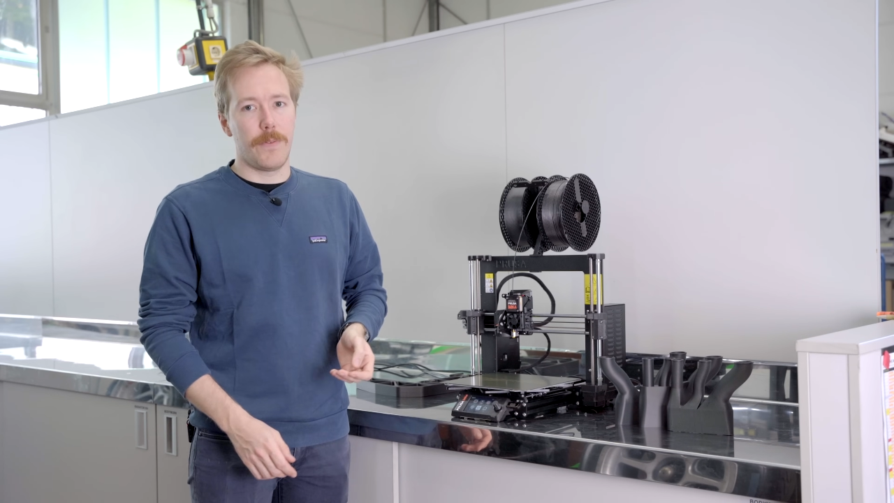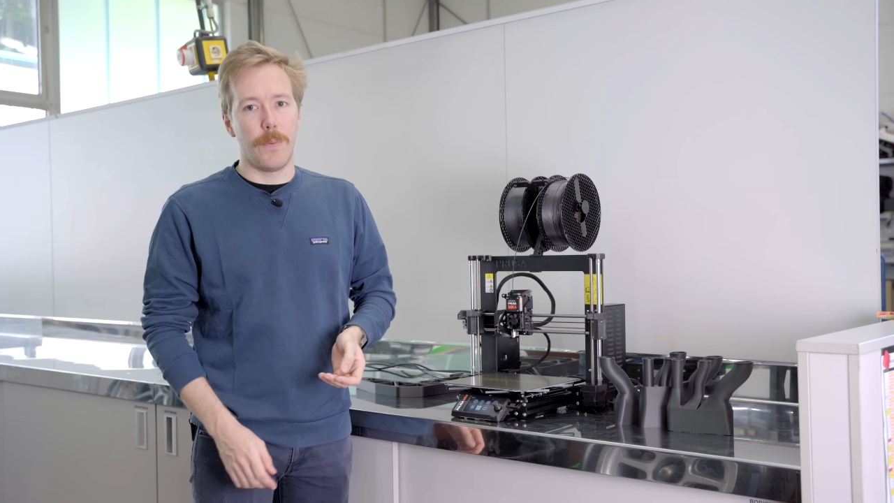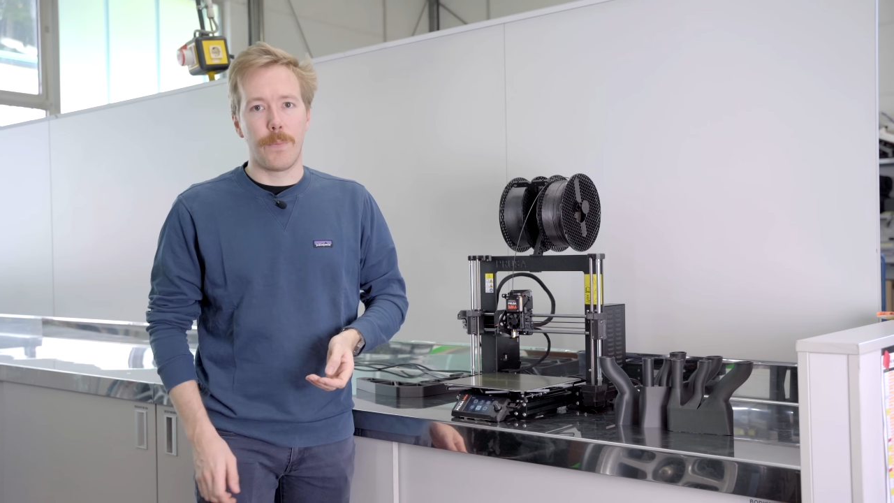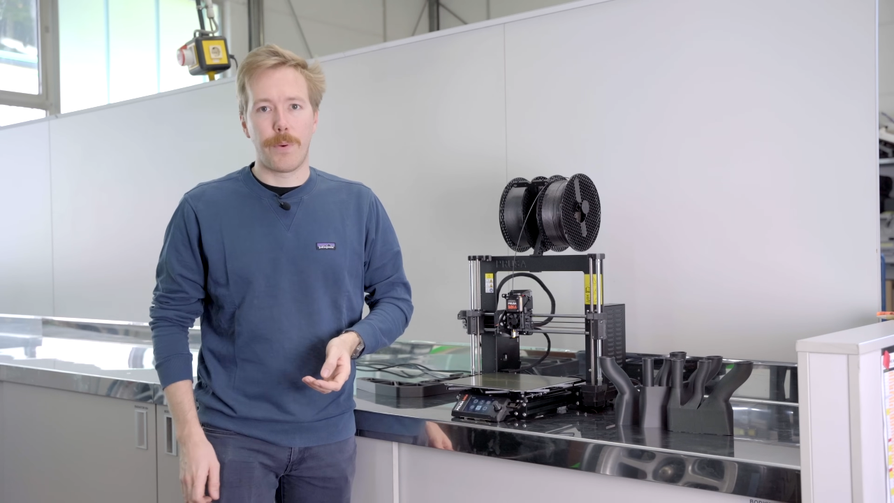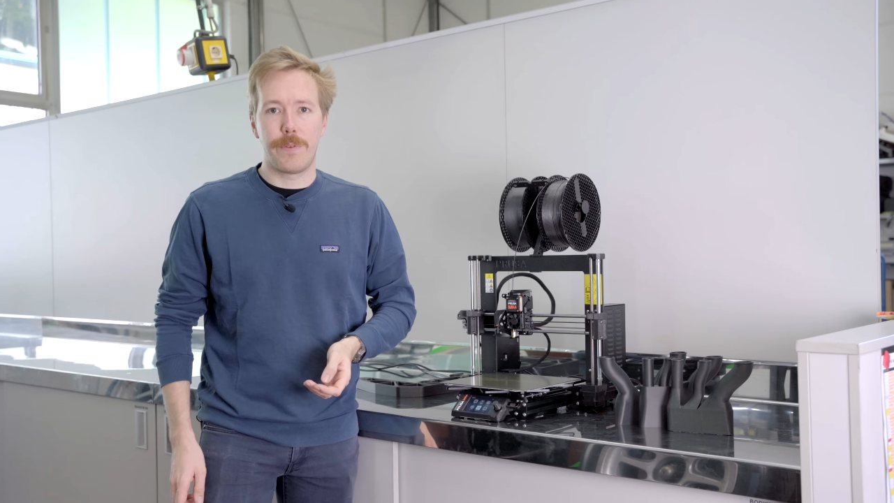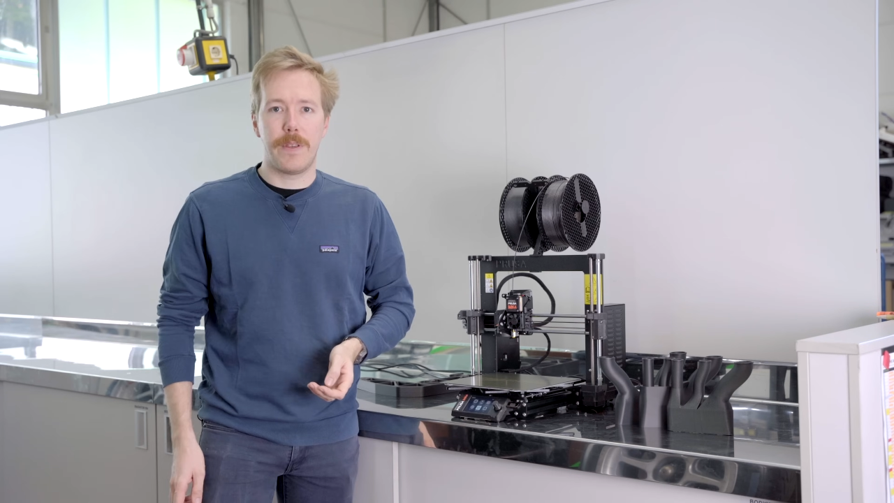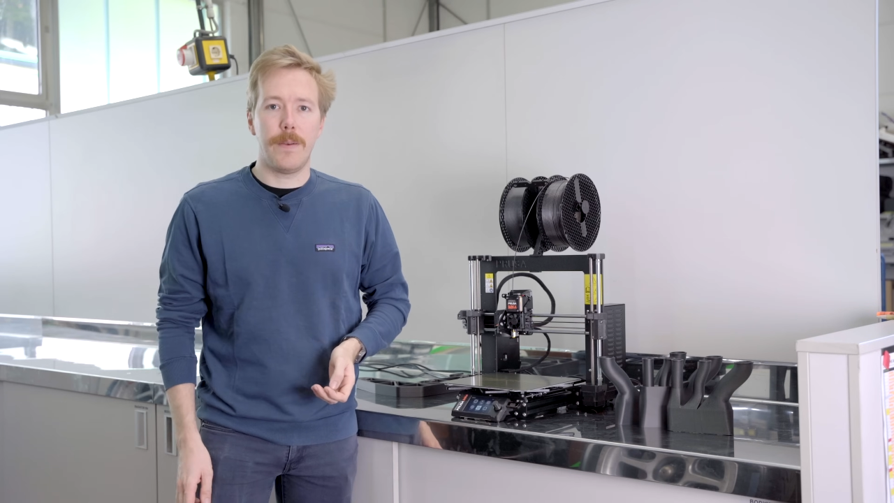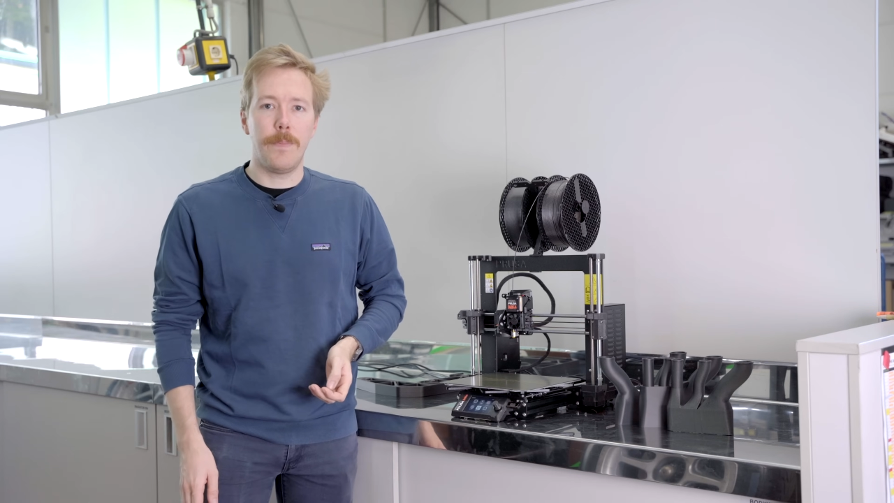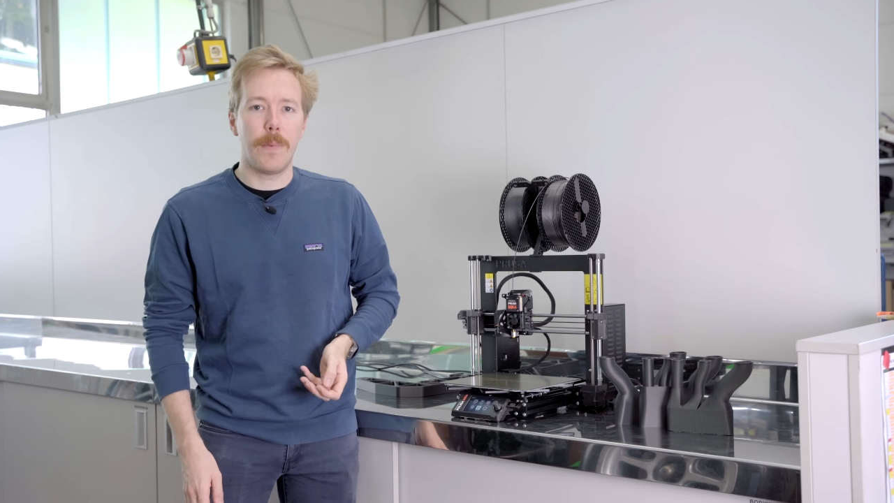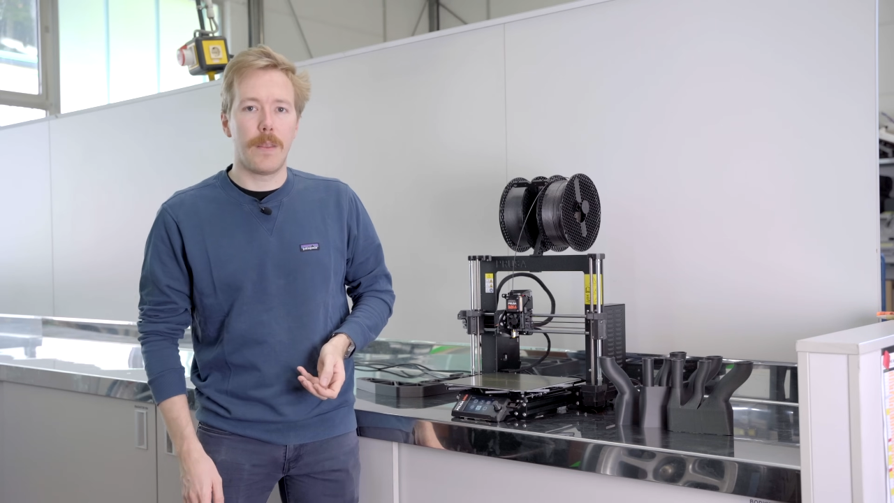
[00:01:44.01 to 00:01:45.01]
the one
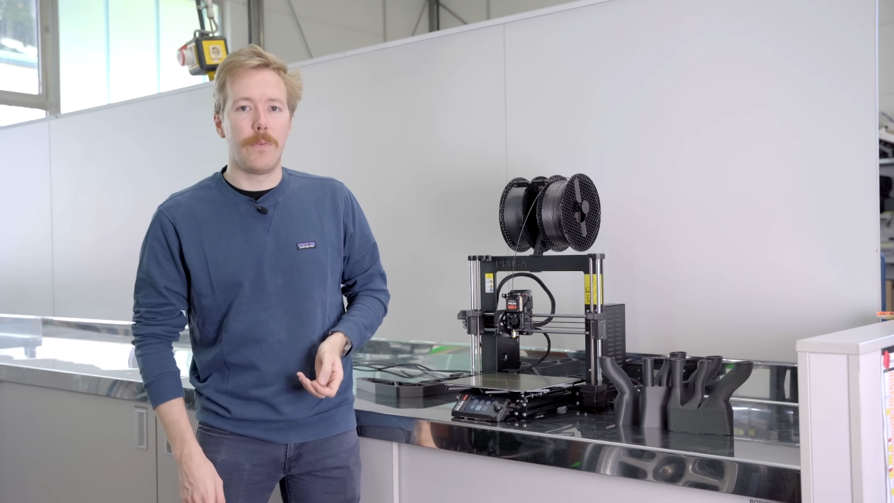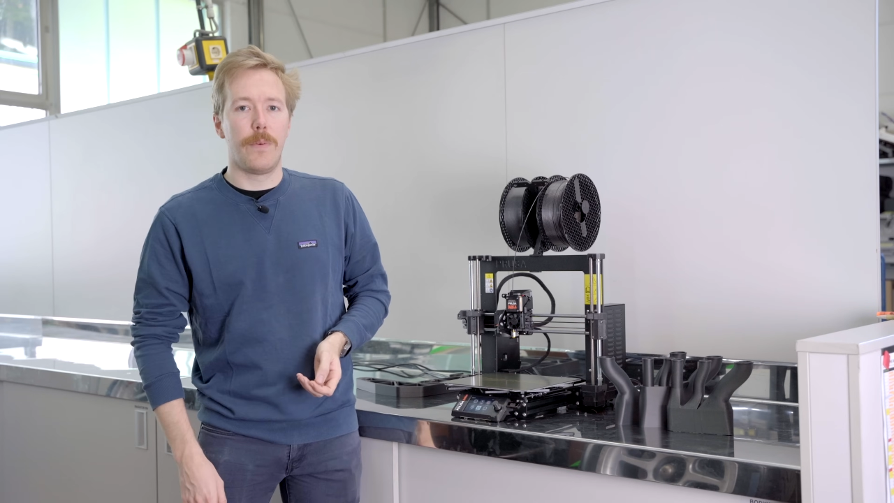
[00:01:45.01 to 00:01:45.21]
that we have at the